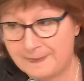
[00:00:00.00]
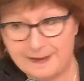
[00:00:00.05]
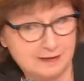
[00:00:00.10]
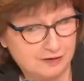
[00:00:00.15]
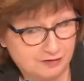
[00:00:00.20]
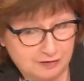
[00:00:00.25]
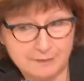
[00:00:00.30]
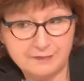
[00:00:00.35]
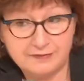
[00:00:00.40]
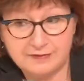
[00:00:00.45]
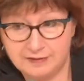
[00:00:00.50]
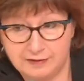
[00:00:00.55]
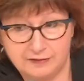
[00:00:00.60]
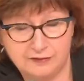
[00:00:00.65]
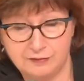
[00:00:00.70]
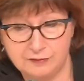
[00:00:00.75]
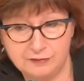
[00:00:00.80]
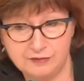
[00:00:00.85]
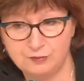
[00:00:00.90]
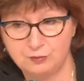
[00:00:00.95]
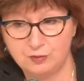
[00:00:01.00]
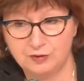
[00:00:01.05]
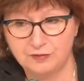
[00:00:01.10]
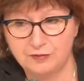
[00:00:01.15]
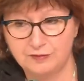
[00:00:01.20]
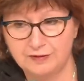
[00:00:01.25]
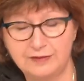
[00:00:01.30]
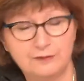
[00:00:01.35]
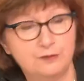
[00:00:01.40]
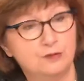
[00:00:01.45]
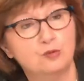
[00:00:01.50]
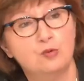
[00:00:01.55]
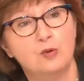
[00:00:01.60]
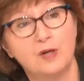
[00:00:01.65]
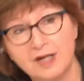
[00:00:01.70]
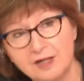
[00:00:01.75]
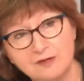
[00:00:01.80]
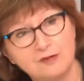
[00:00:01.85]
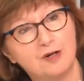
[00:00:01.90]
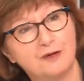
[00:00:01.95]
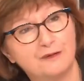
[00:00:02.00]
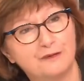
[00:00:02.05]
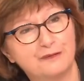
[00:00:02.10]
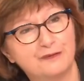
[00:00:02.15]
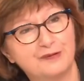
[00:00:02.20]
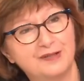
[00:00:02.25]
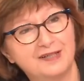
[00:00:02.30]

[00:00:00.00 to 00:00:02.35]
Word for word: and some citizens were not even aware of.